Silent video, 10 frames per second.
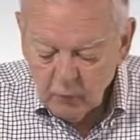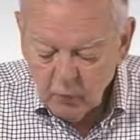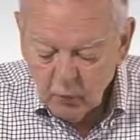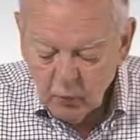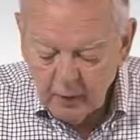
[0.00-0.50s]

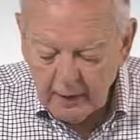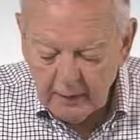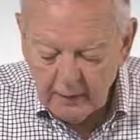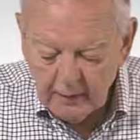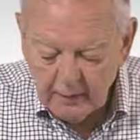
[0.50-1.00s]

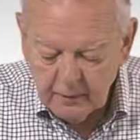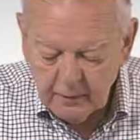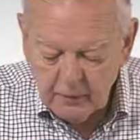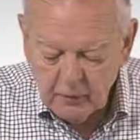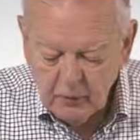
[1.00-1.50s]
1,
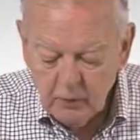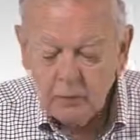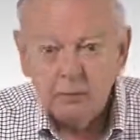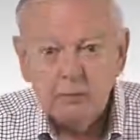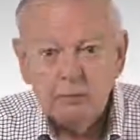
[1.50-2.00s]

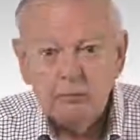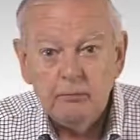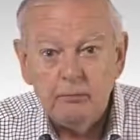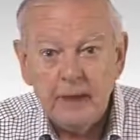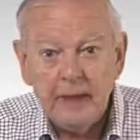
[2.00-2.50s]
2
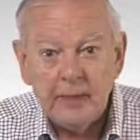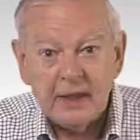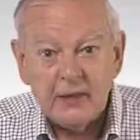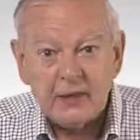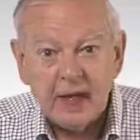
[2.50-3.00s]
baby
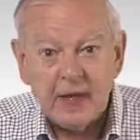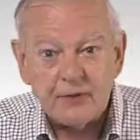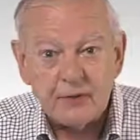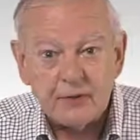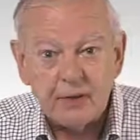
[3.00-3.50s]

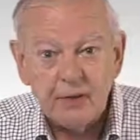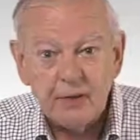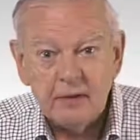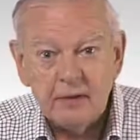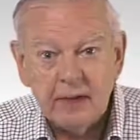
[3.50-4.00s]
incisors,
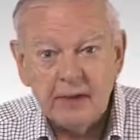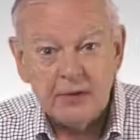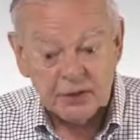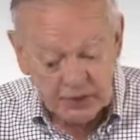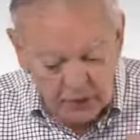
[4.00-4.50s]
right?
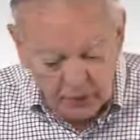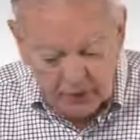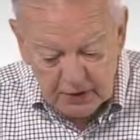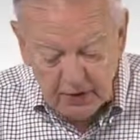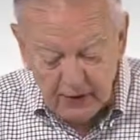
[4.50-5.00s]

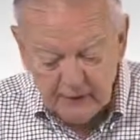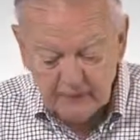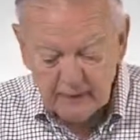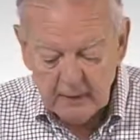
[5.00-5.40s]
Deciduous teeth.